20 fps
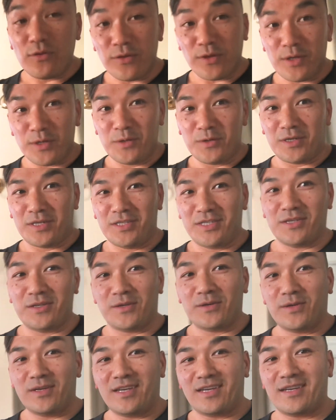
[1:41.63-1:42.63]
thing you could
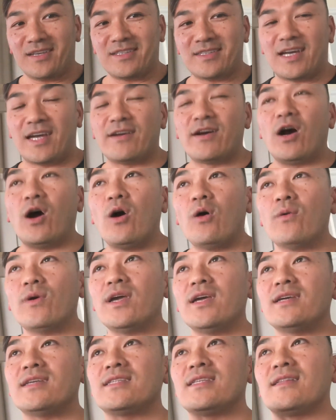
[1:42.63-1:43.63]
do is, I
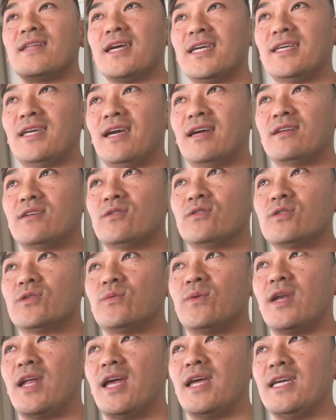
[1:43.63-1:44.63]
always light candles
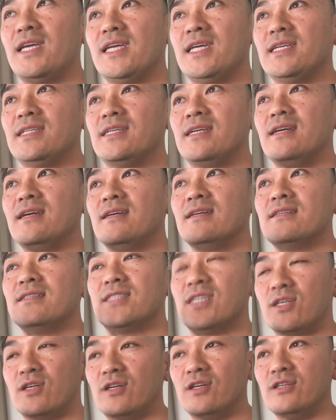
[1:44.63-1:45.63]
when I eat
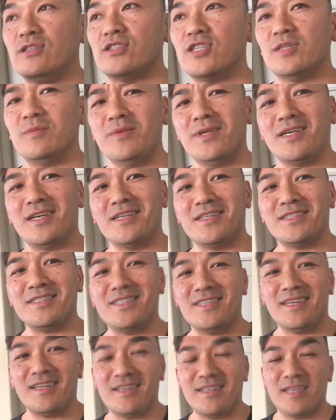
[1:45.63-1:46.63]
dinner, just
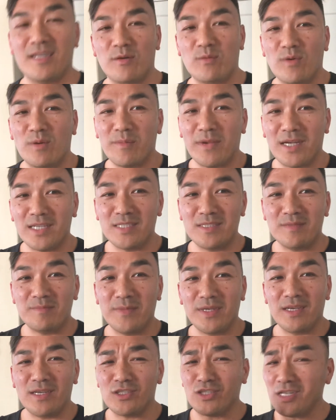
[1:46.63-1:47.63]
because it reminds
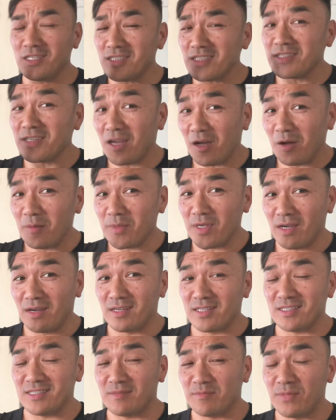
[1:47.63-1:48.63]
me, it changes the
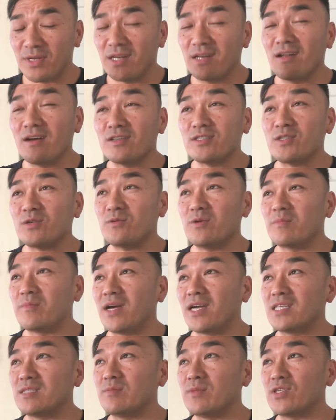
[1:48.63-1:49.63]
ambiance, but it also
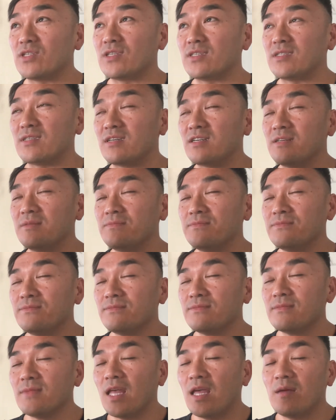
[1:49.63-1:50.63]
reminds me just to
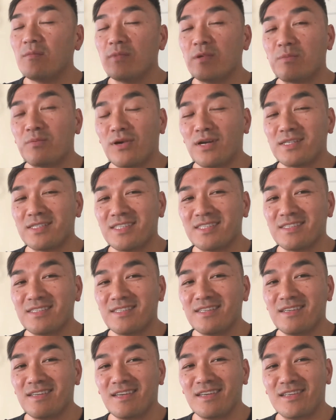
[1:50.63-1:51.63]
be
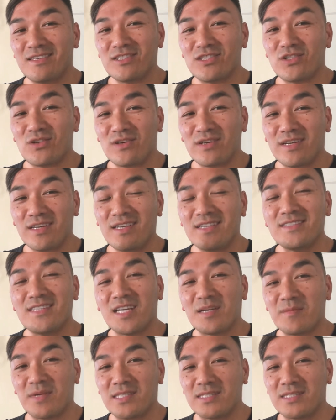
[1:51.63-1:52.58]
present and enjoy, take my